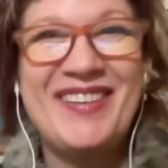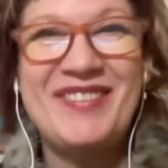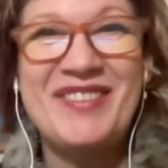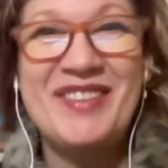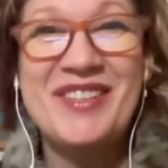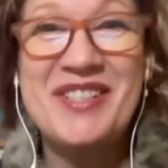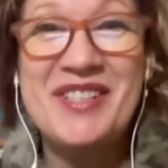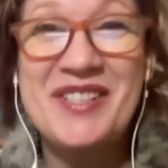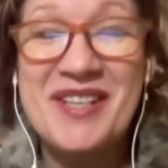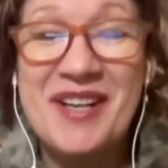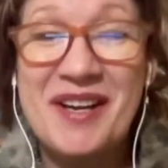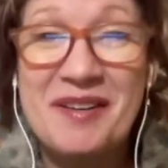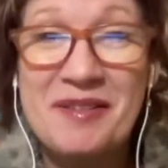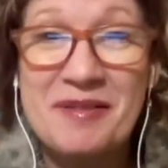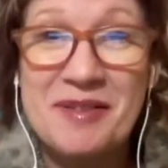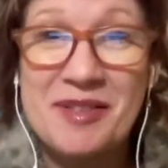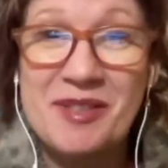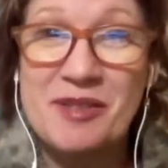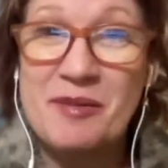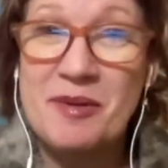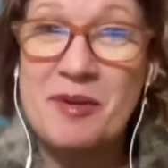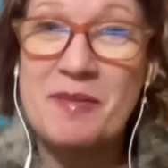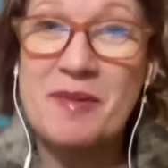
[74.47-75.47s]
We're just talking with
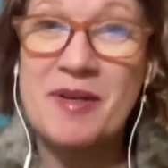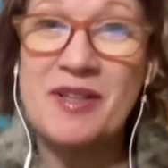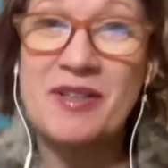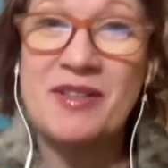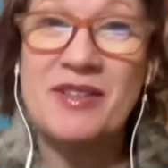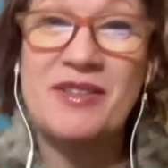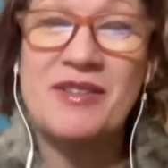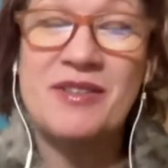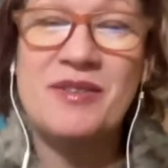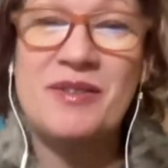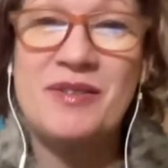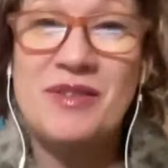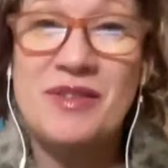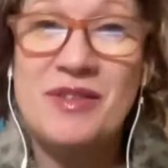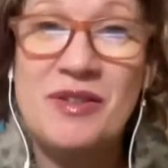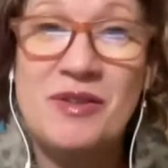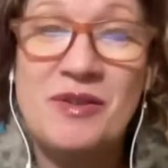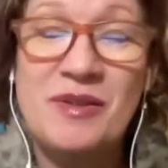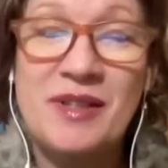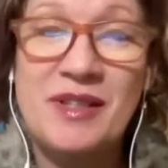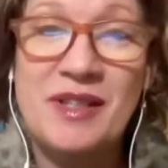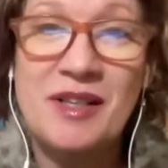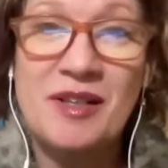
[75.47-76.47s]
someone about
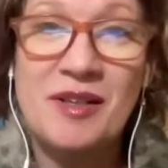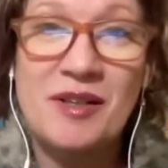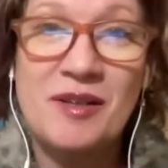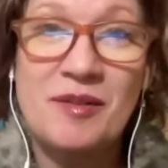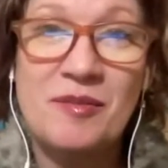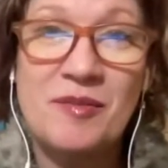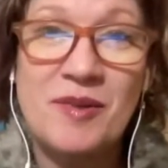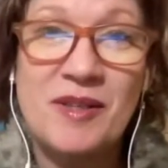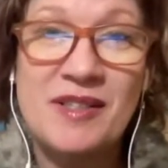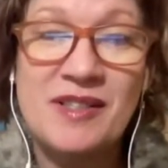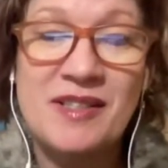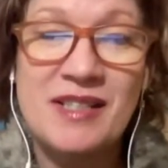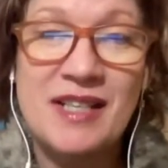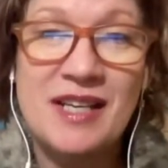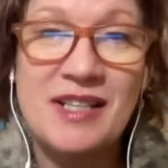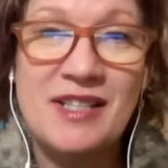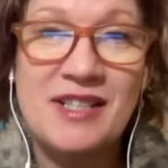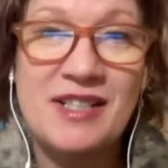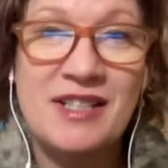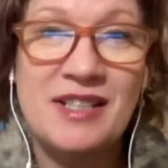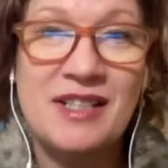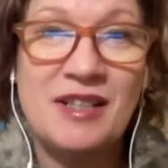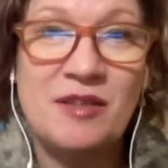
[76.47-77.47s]
doing a
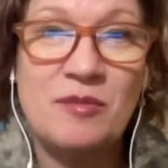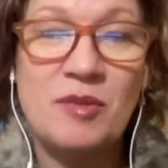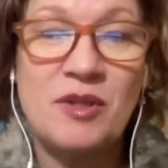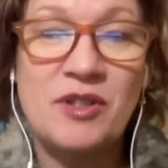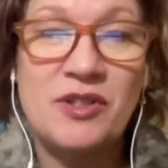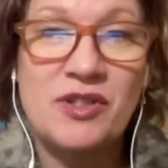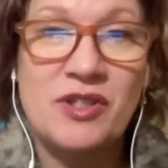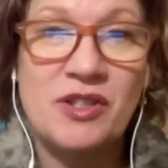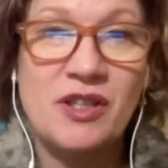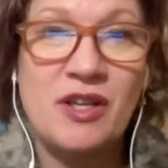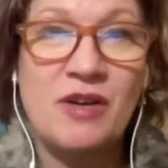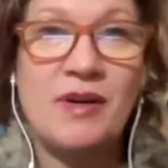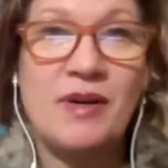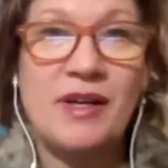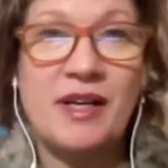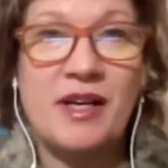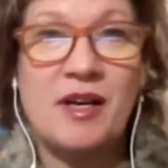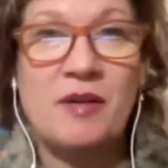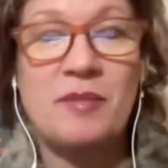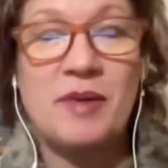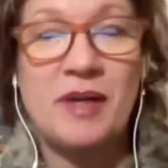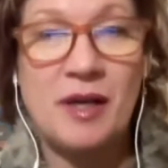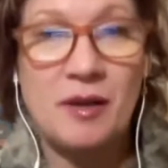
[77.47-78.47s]
presentation in Barcelona
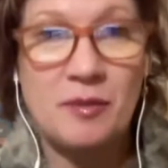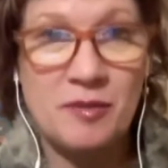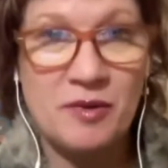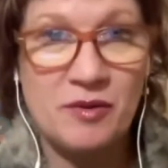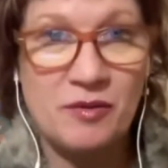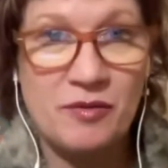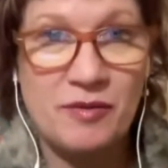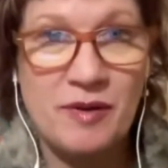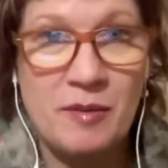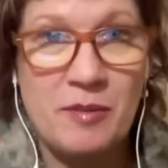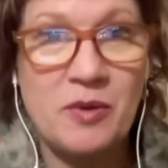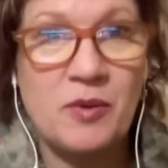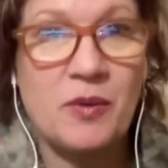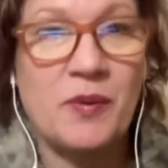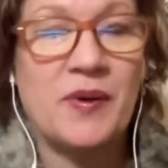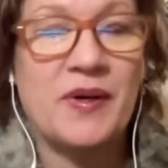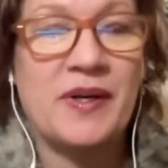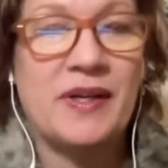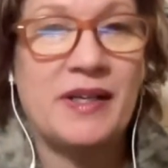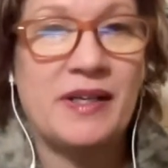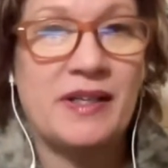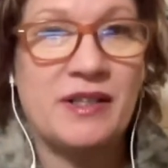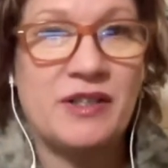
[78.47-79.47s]
coming up in
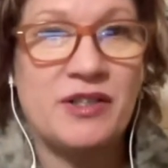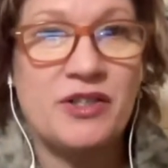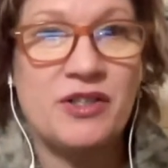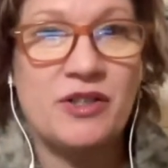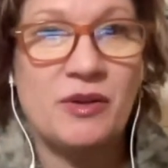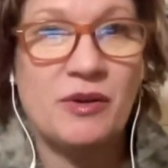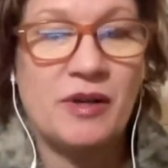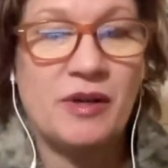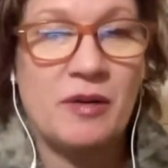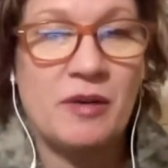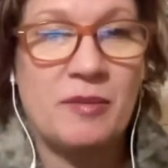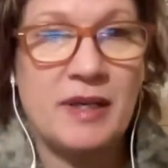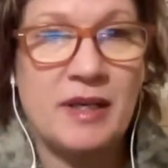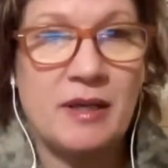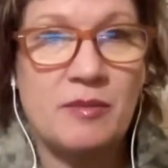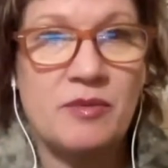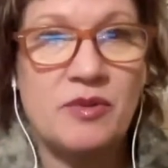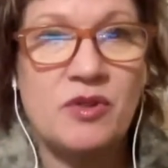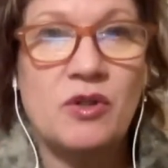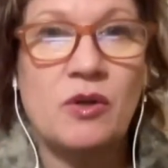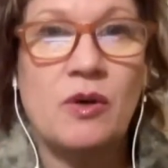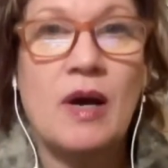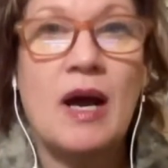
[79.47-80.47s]
February at a show coming
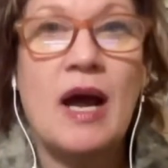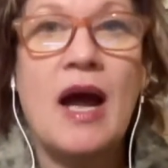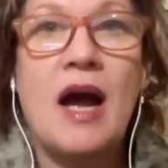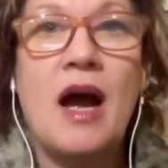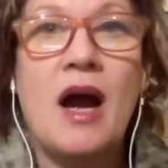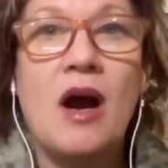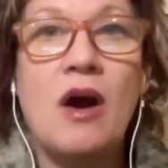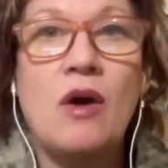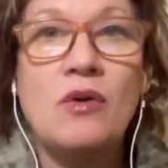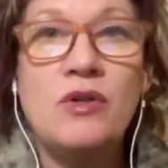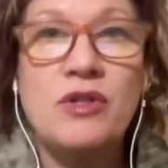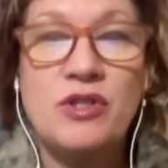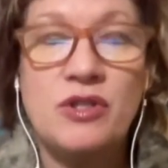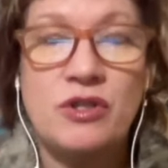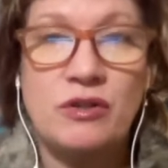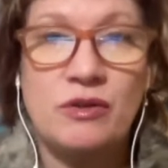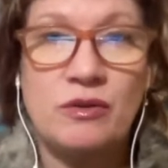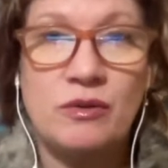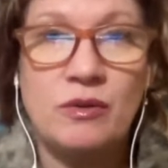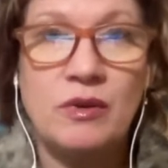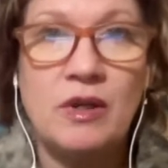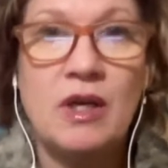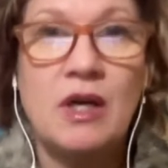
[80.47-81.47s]
up. So how
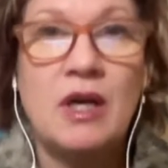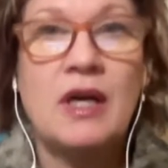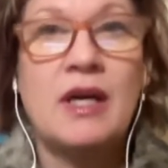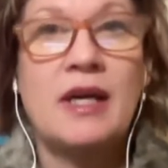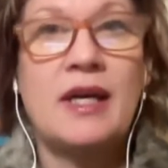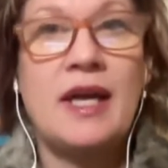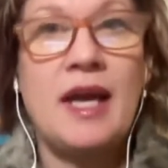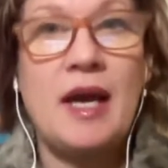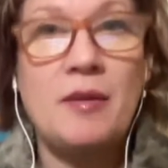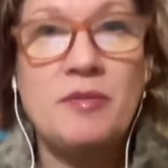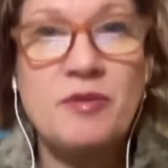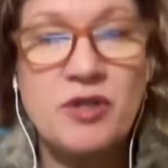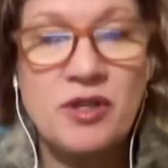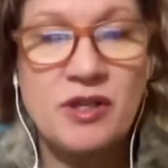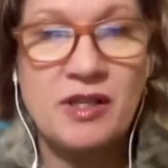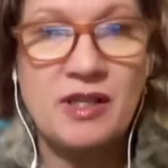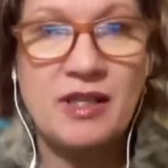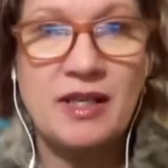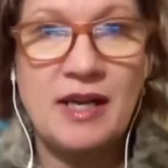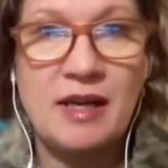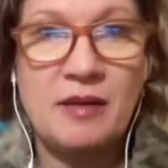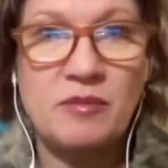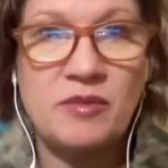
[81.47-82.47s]
to capture
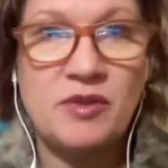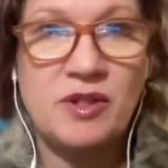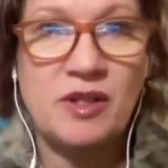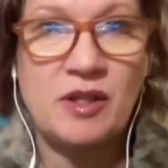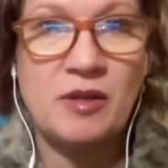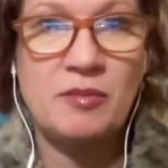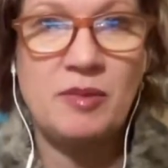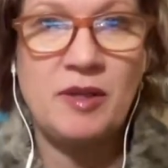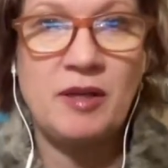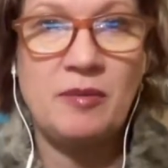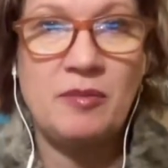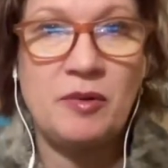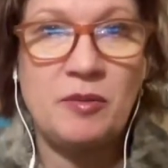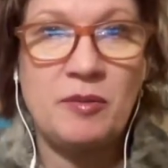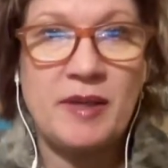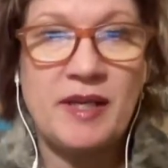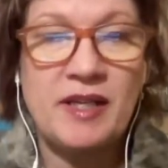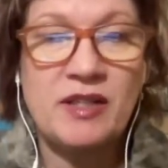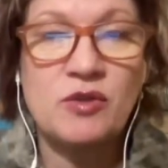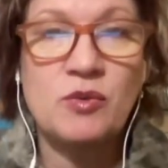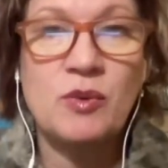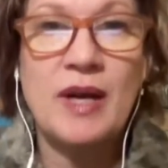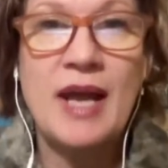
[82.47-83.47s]
the names of the people,
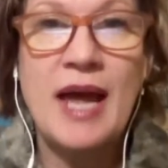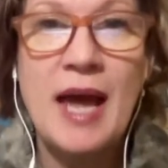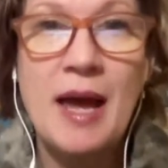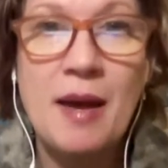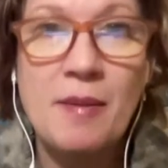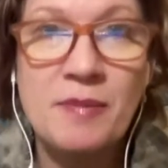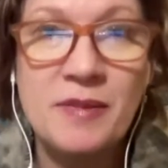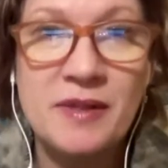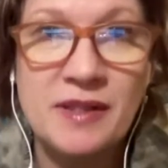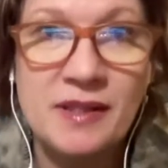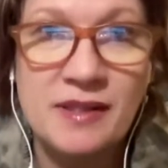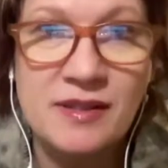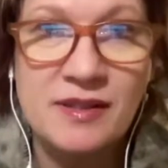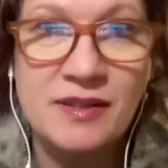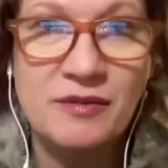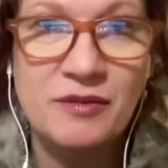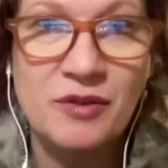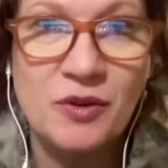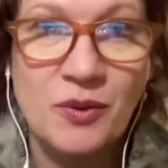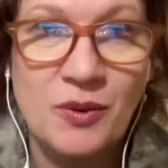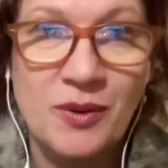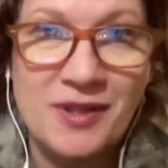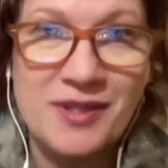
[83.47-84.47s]
because what happens,
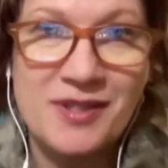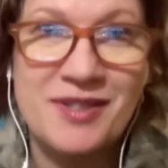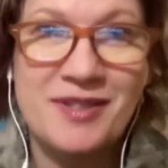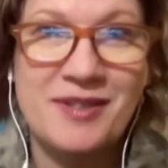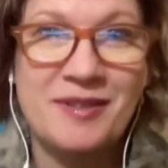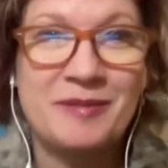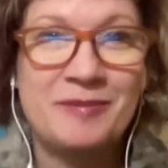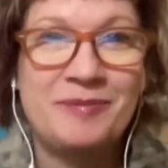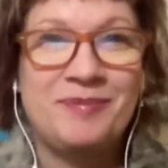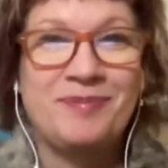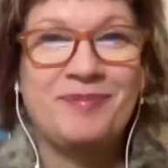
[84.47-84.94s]
of course,